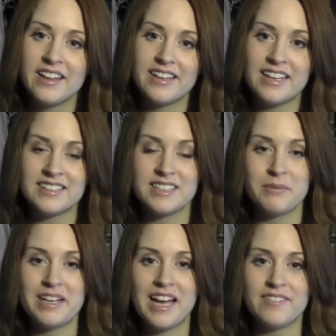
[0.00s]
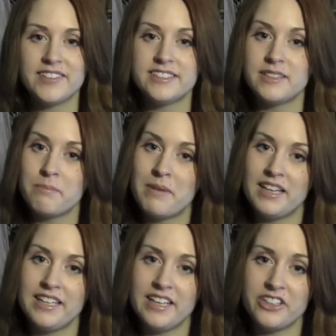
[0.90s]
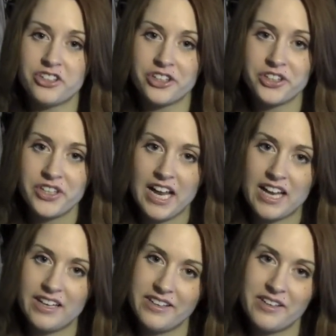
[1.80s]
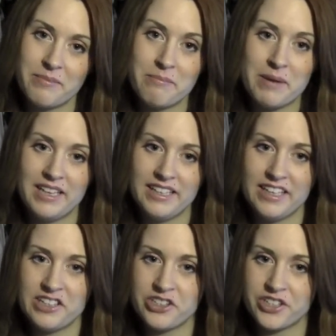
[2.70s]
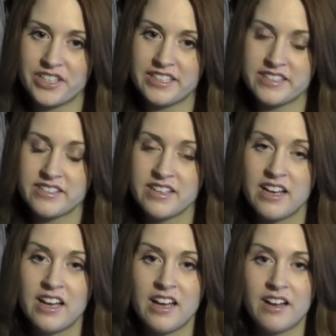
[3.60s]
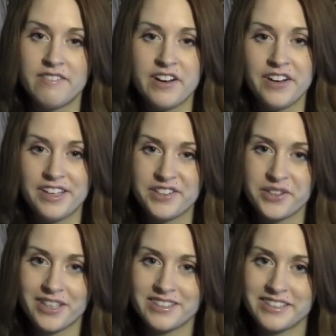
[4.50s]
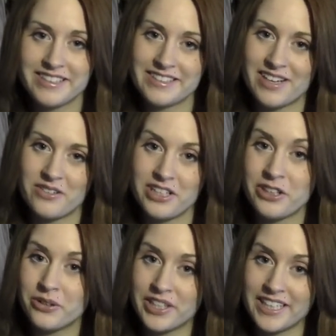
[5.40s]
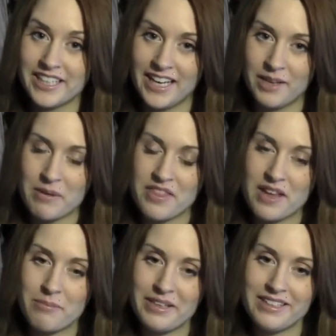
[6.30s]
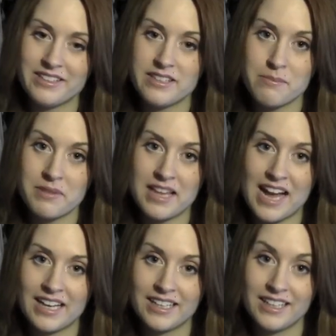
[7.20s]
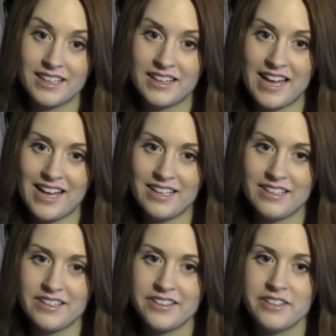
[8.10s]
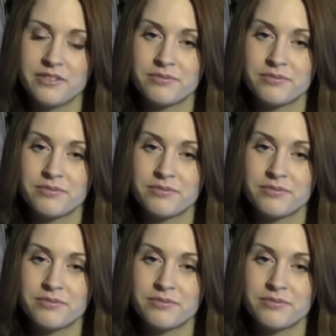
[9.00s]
The next name I have is Meliaser, and Meliaser is a very interesting sounding Greek name that means black land.